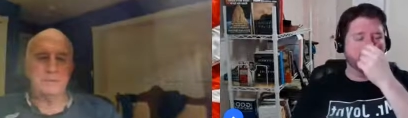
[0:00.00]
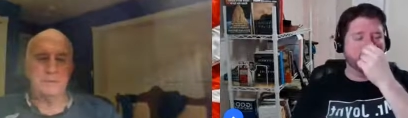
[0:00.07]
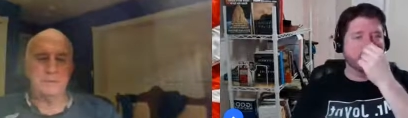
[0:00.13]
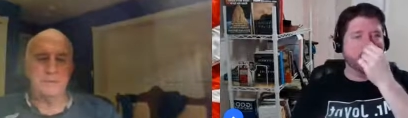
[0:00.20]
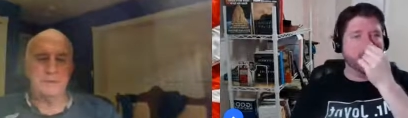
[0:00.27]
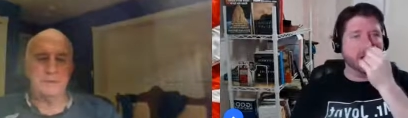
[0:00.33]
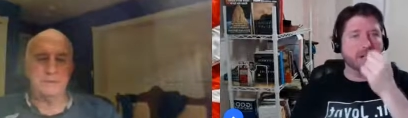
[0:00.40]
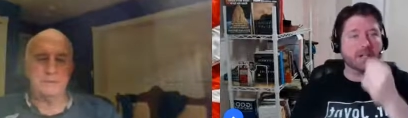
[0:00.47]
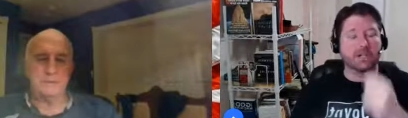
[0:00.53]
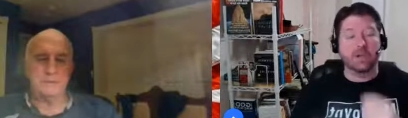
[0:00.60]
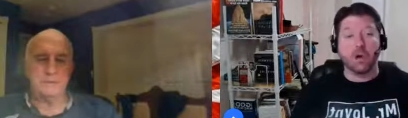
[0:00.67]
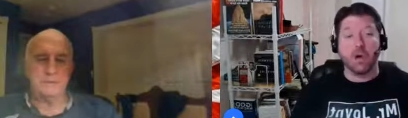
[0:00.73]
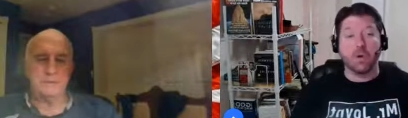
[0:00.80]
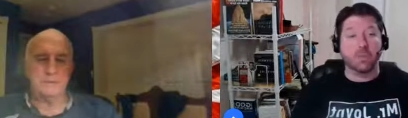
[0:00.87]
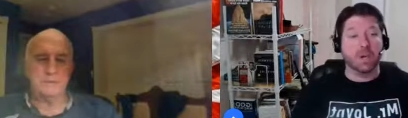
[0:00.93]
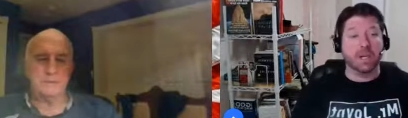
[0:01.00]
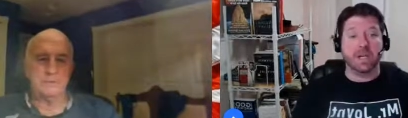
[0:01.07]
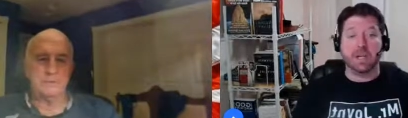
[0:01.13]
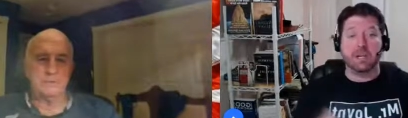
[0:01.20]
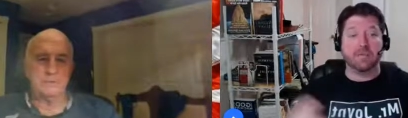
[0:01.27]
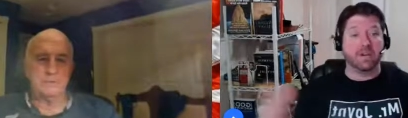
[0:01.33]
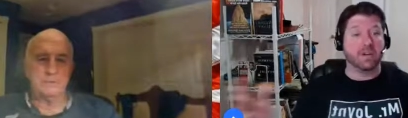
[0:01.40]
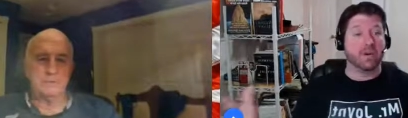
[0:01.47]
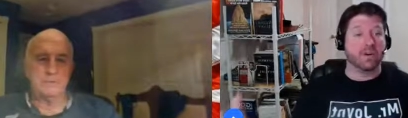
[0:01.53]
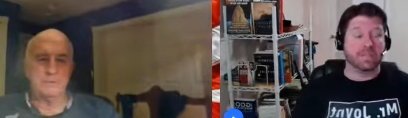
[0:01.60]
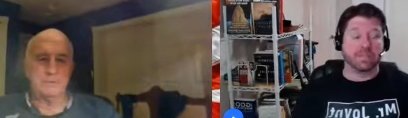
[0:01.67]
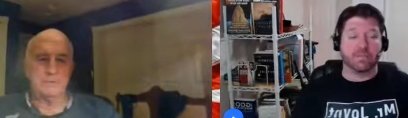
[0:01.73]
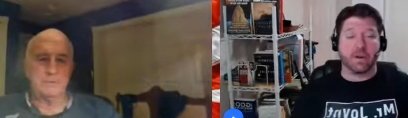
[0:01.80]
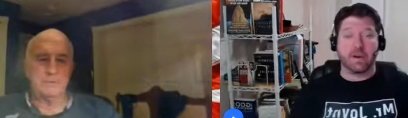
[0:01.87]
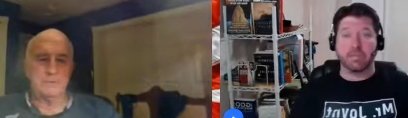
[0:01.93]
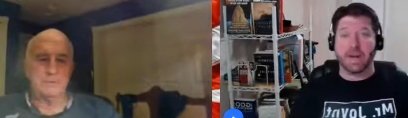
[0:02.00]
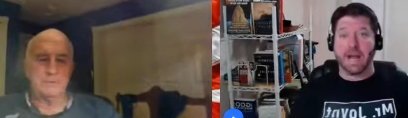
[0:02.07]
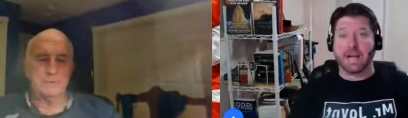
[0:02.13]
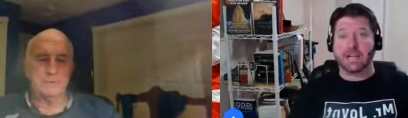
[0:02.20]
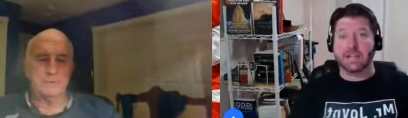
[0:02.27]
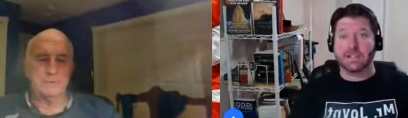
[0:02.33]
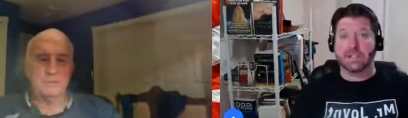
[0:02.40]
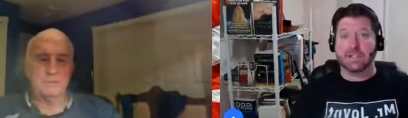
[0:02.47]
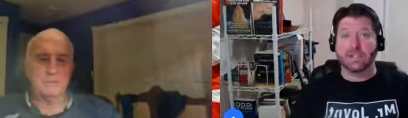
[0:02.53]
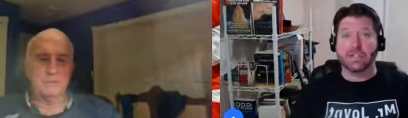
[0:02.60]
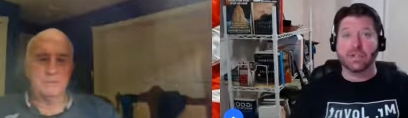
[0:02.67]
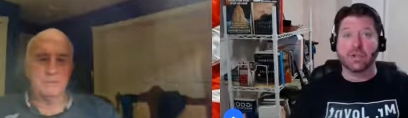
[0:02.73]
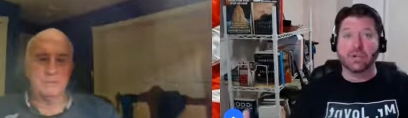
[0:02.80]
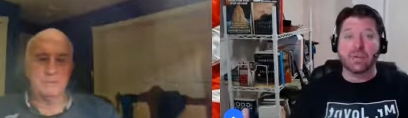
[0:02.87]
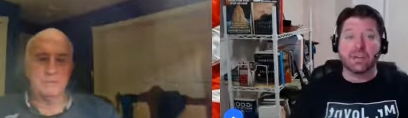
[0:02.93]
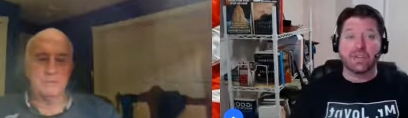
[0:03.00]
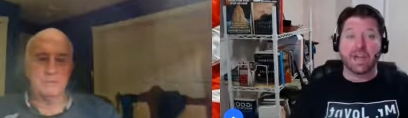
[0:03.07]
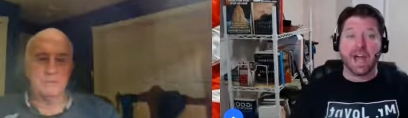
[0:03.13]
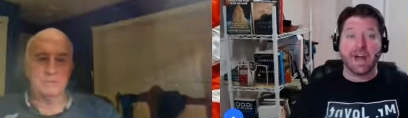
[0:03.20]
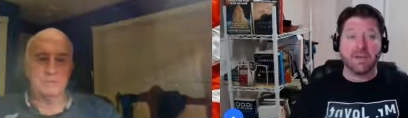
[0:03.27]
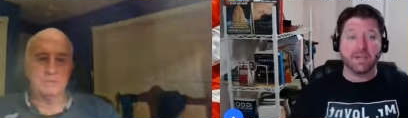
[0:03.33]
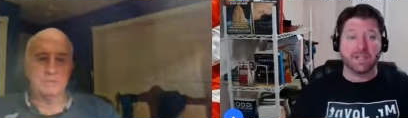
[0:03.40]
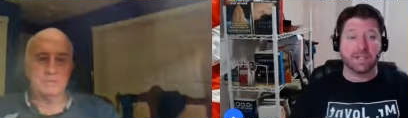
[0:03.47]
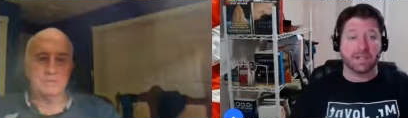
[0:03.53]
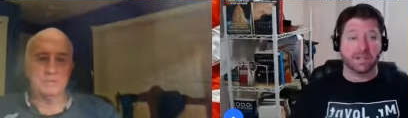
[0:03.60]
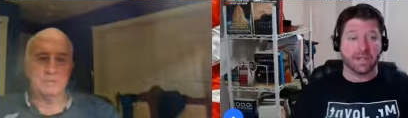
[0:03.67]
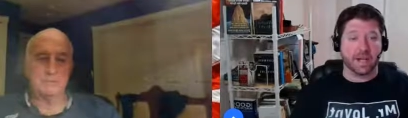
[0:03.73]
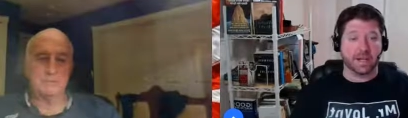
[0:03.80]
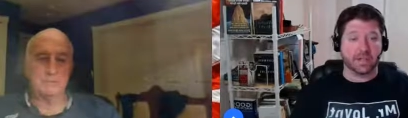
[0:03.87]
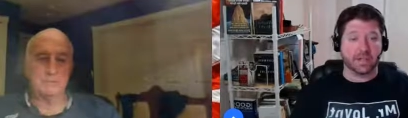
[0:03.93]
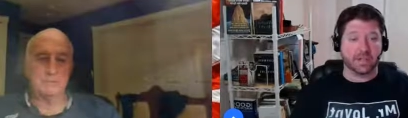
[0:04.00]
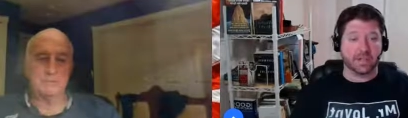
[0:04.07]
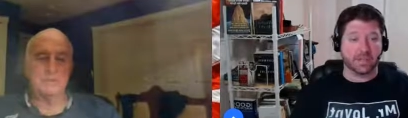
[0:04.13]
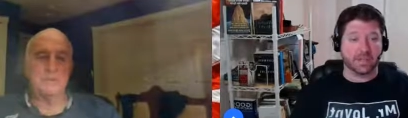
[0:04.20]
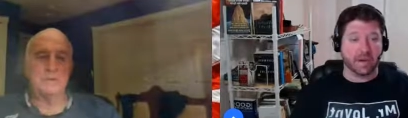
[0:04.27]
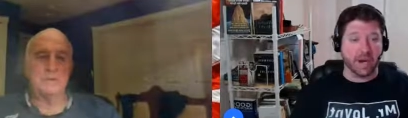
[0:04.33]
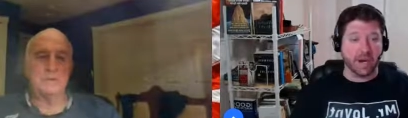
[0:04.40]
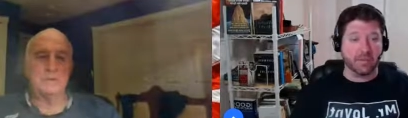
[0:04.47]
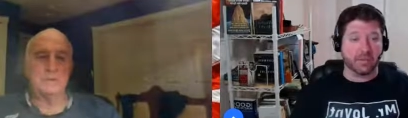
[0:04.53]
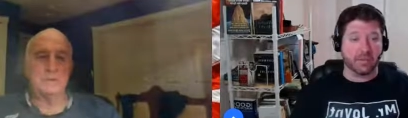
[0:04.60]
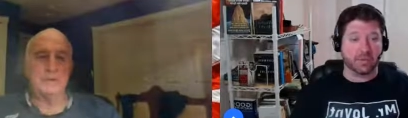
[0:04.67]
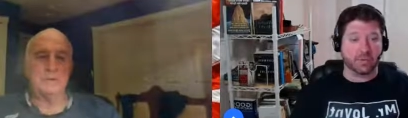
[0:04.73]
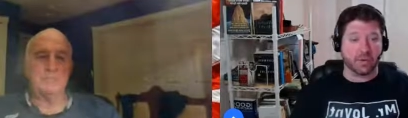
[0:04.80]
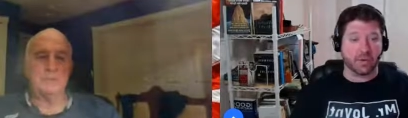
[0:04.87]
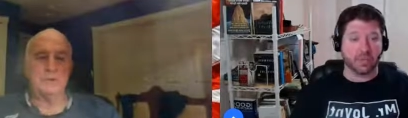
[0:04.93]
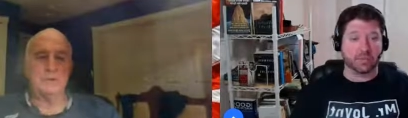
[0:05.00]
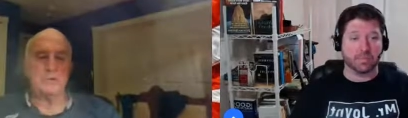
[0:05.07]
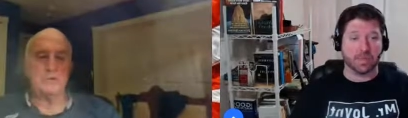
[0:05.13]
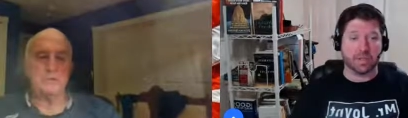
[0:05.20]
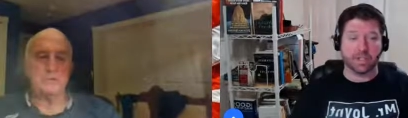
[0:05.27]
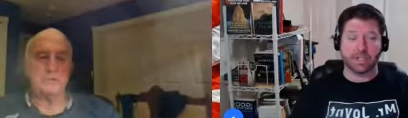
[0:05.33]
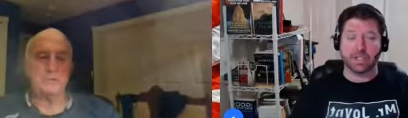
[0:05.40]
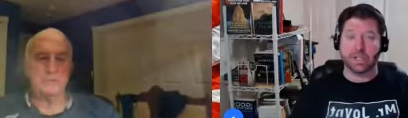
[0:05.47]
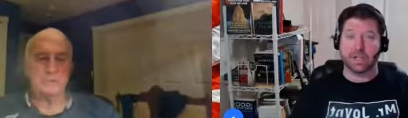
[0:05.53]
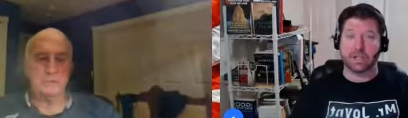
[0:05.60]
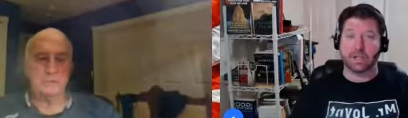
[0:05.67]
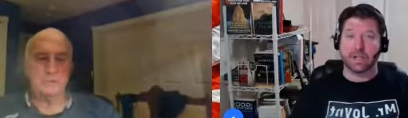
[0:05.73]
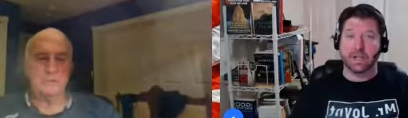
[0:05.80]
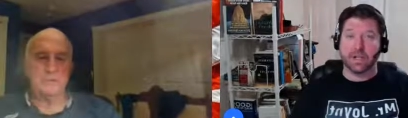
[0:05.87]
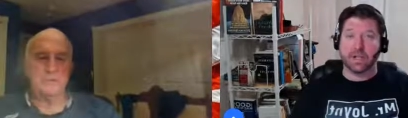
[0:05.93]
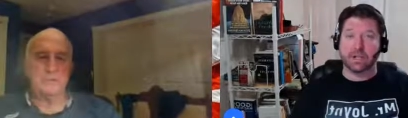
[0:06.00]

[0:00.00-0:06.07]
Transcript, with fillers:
Speaker 1: Yeah. We could go we could even go as far back as the 2000 election, right? With yeah, George Bush, Bush and